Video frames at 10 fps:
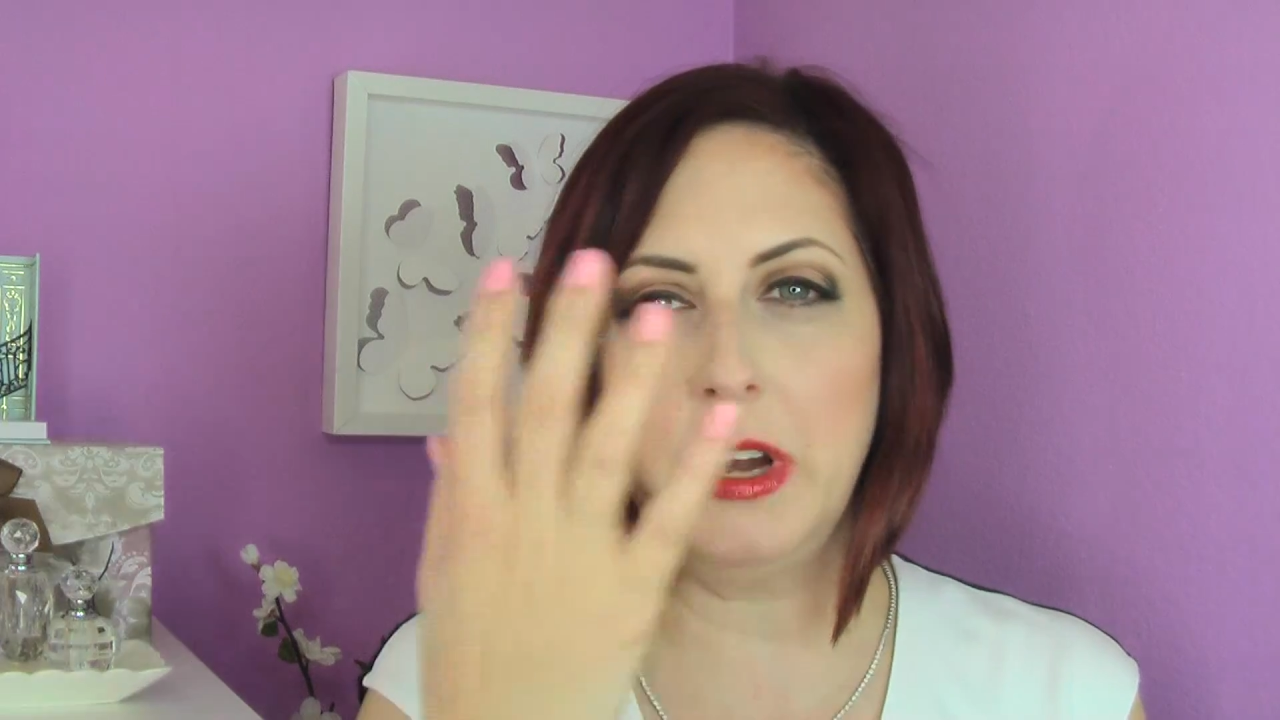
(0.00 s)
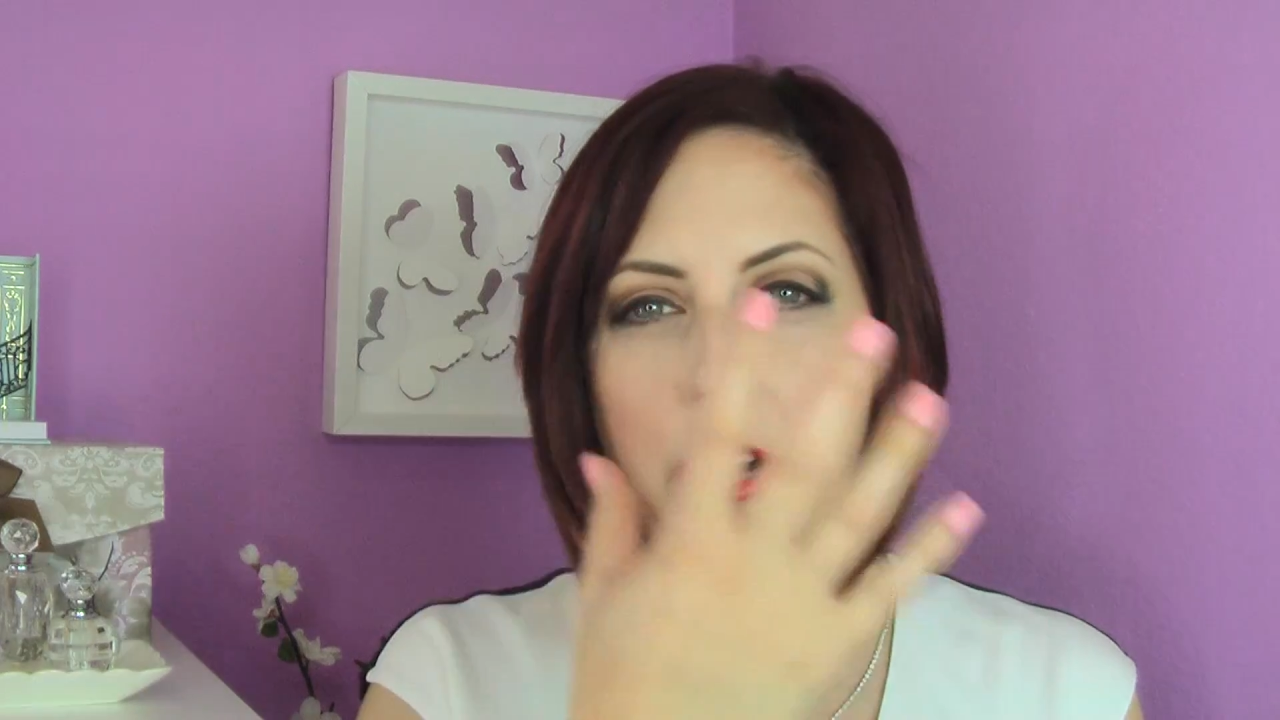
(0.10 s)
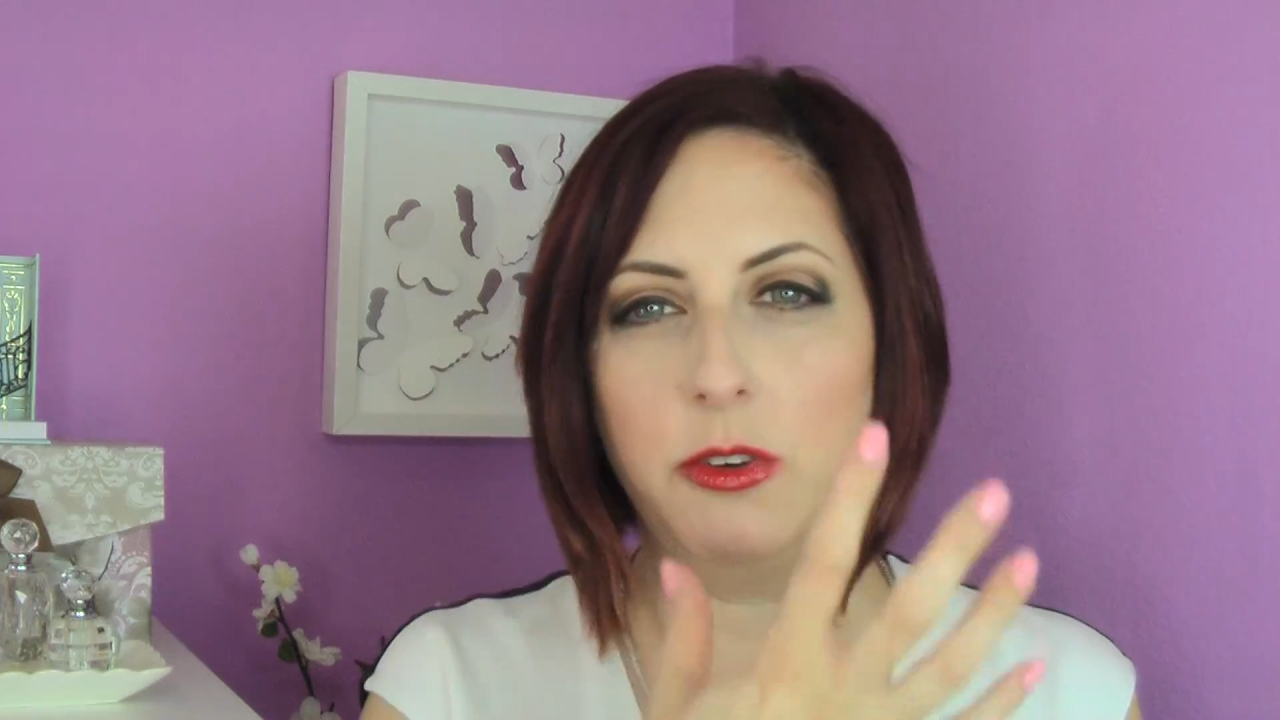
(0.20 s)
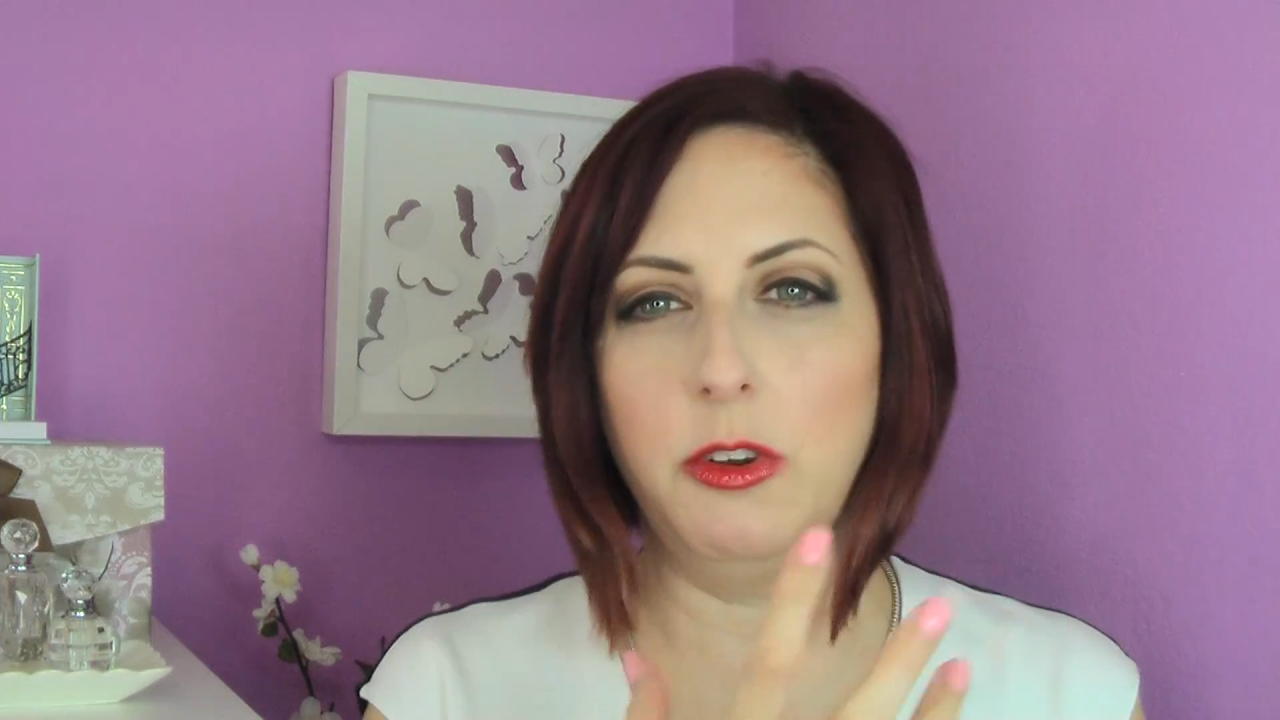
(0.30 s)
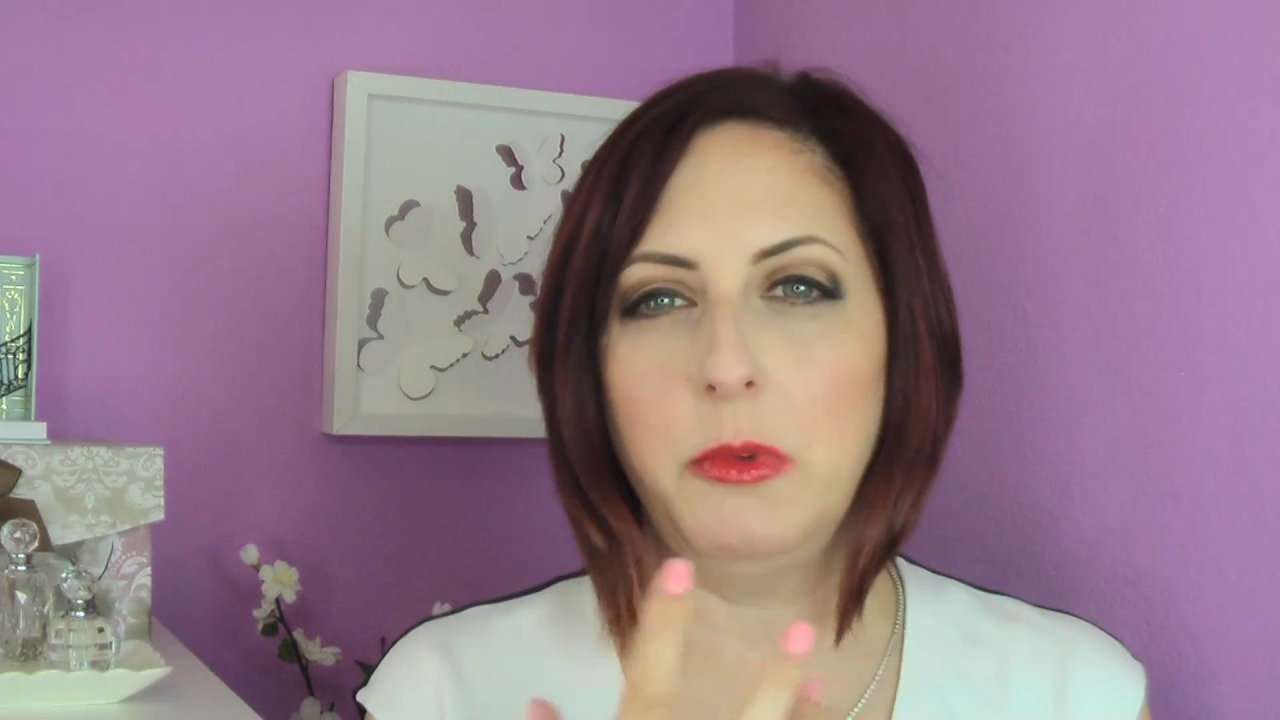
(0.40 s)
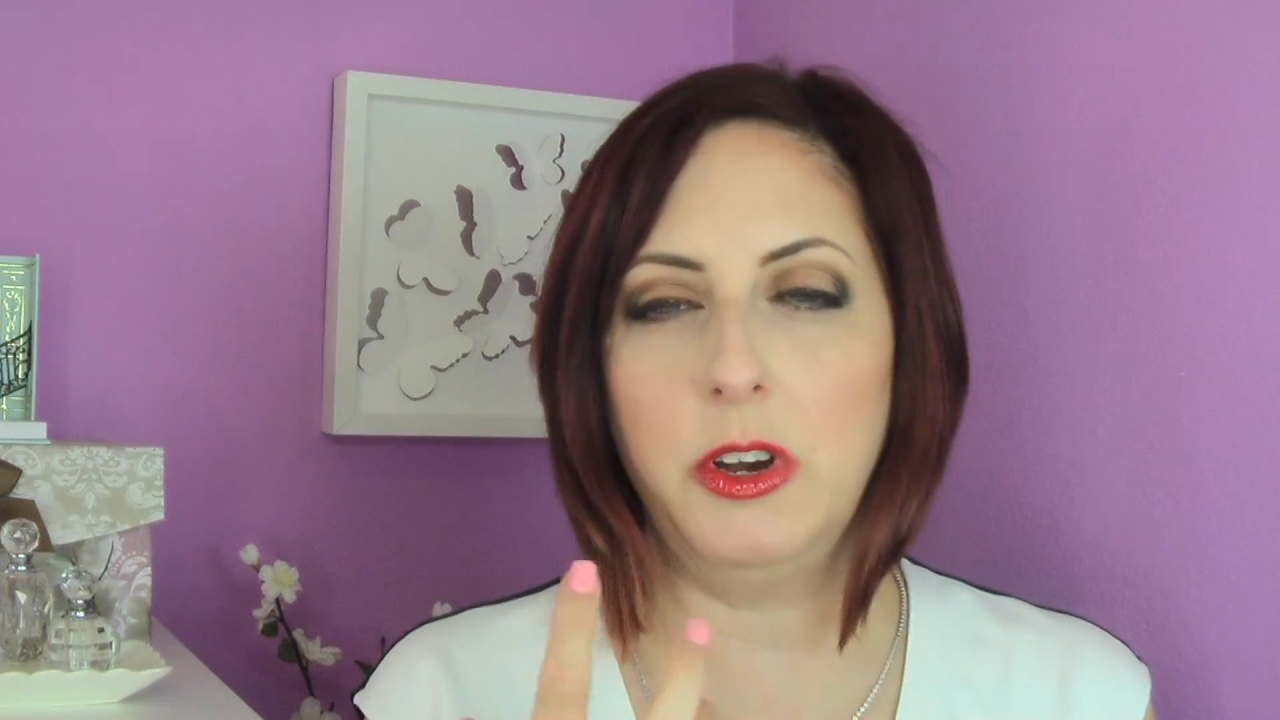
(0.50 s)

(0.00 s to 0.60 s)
powder on my